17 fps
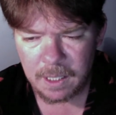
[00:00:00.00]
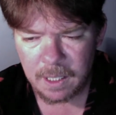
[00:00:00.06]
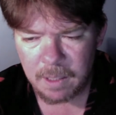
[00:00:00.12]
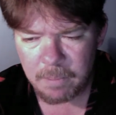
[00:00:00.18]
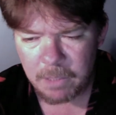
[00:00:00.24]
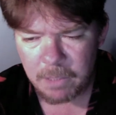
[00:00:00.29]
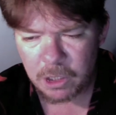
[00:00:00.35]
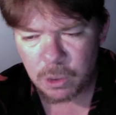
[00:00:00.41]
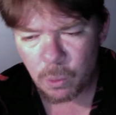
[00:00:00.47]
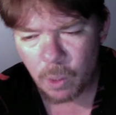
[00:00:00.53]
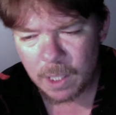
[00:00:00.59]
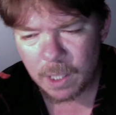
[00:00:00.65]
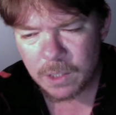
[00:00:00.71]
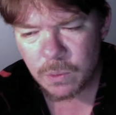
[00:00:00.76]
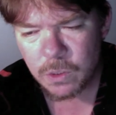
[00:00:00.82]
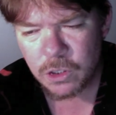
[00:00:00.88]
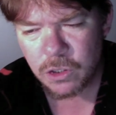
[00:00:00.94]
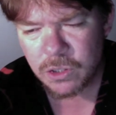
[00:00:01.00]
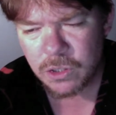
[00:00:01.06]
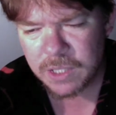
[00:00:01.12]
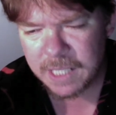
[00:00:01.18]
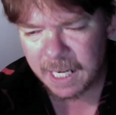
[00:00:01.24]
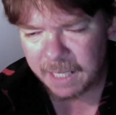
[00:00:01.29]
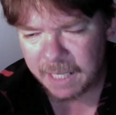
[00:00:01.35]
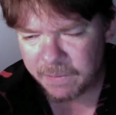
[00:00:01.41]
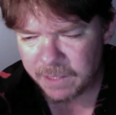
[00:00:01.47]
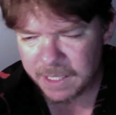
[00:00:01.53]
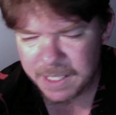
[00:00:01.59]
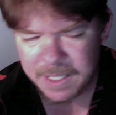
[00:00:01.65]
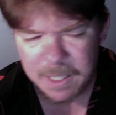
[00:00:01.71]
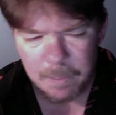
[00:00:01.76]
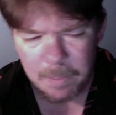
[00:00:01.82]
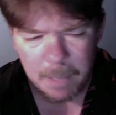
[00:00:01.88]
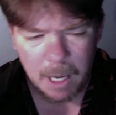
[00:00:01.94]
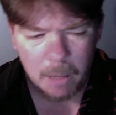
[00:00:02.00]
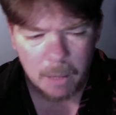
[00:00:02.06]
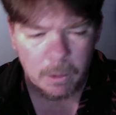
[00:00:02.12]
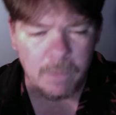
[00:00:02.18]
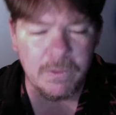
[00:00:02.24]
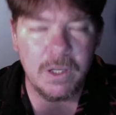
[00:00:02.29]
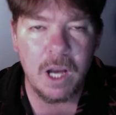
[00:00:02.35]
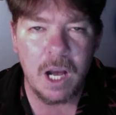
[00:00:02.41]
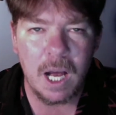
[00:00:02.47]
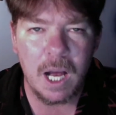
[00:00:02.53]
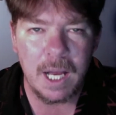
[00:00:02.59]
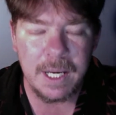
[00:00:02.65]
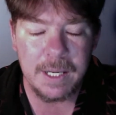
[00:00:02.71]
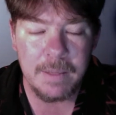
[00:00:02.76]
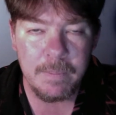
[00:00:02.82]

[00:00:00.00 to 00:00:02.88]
but to us which are saved it is the power of God.